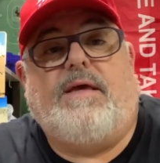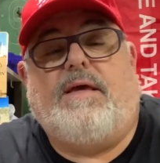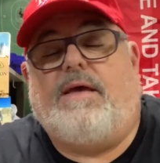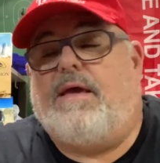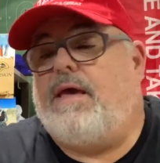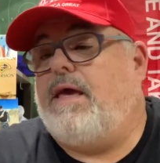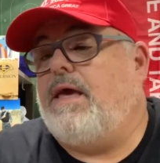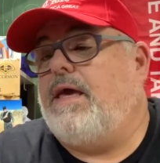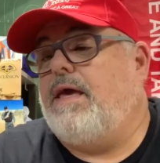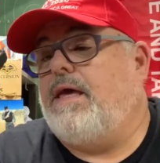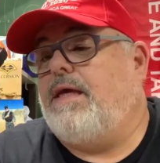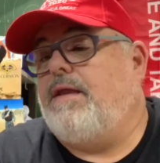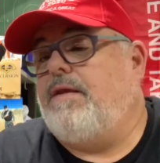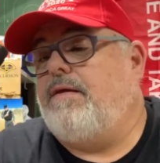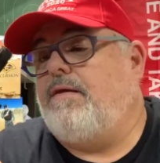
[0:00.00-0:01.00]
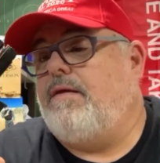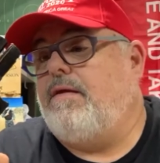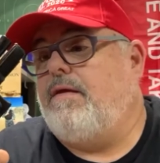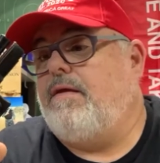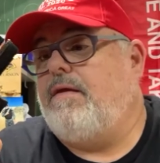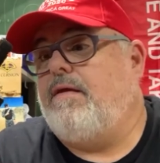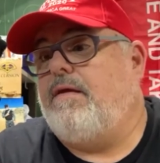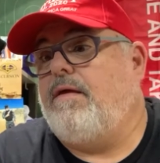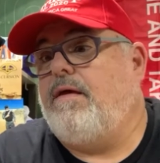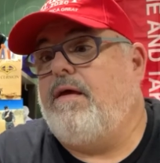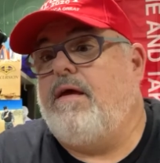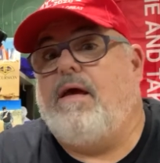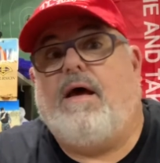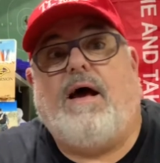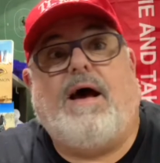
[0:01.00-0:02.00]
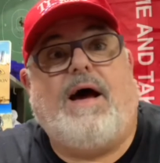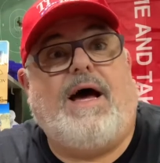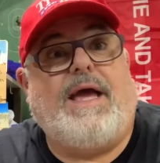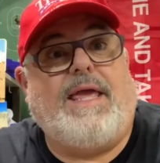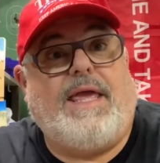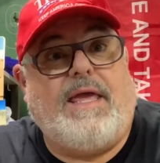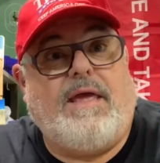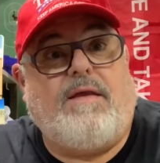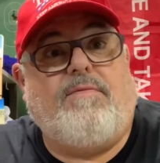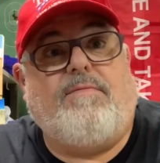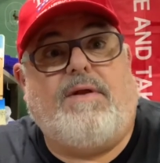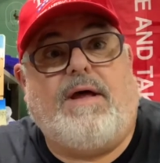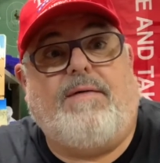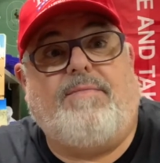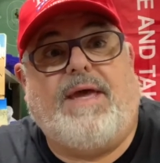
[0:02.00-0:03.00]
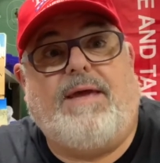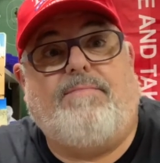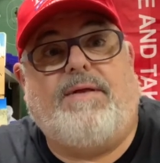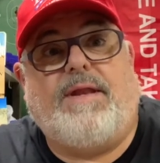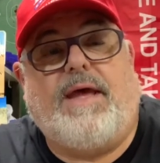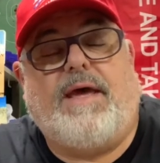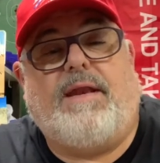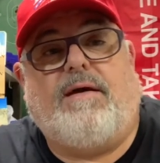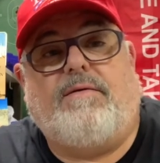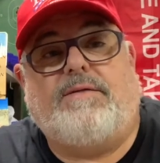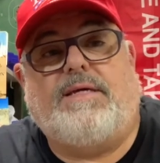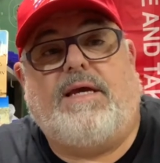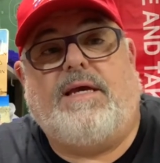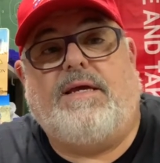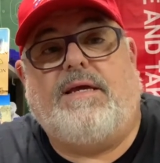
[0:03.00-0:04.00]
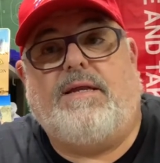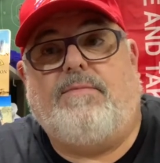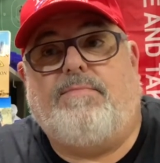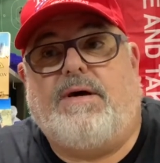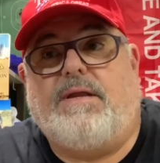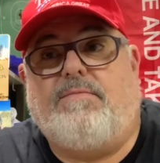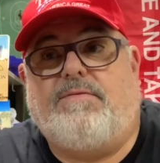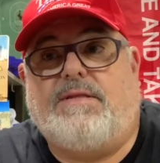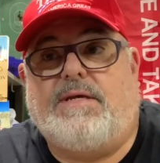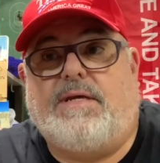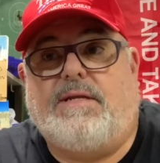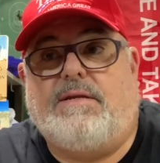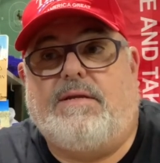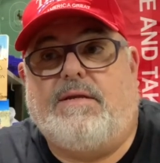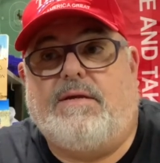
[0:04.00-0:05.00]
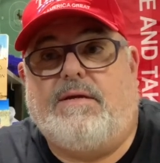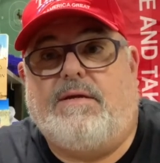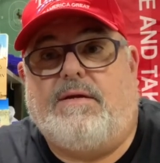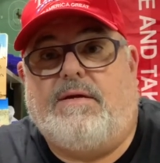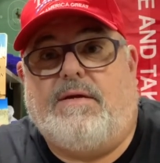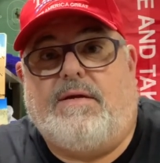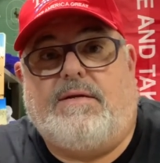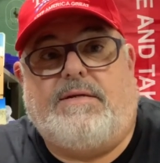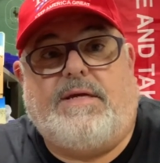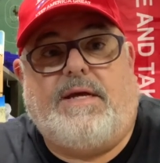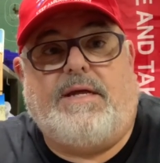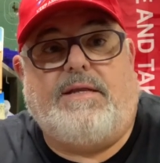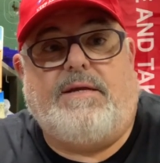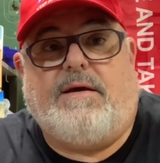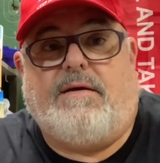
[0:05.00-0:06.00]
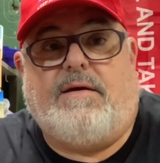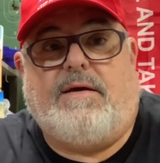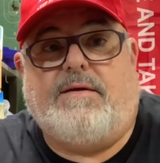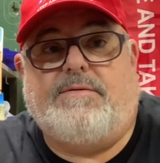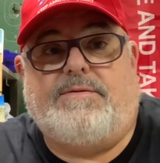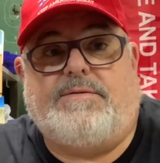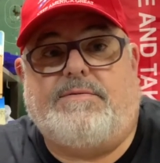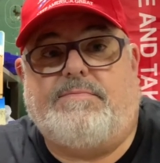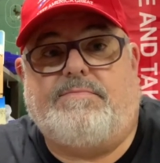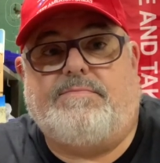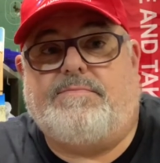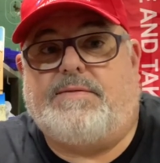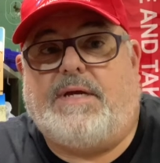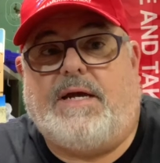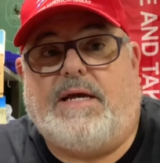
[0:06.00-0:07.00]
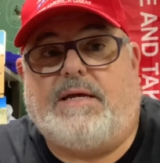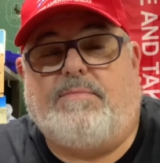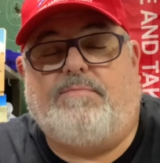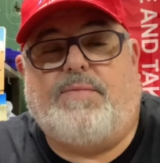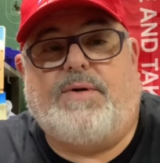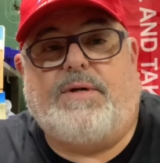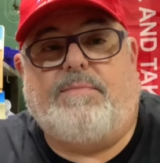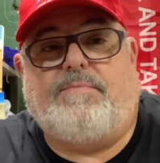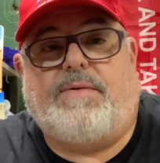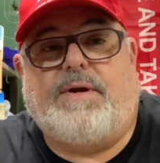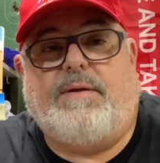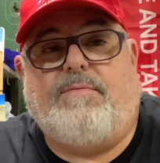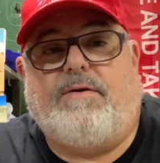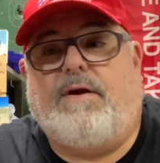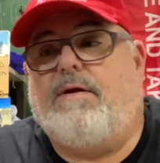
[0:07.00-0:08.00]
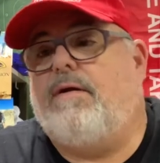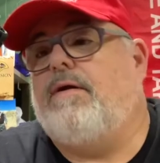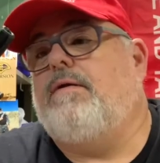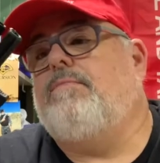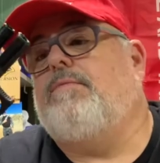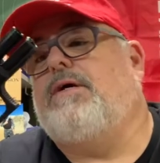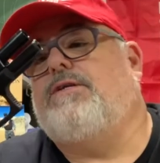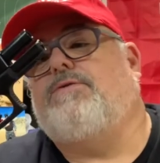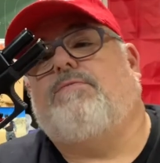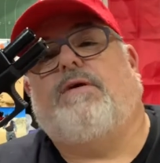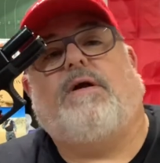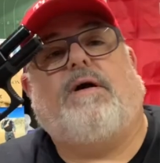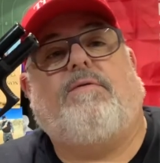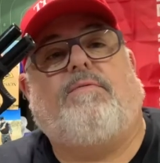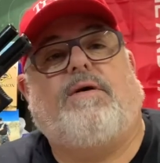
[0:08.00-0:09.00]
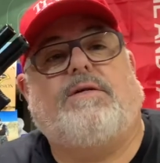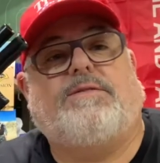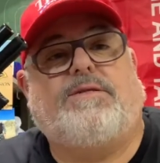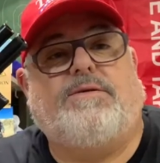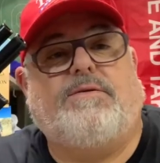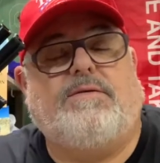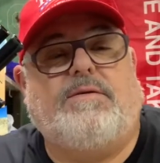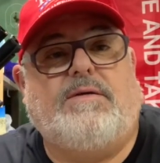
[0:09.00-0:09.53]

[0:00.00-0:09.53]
And I hit what I'm aiming at. I'll tell you, anybody within 10 yards, I can put it pretty much where I want to.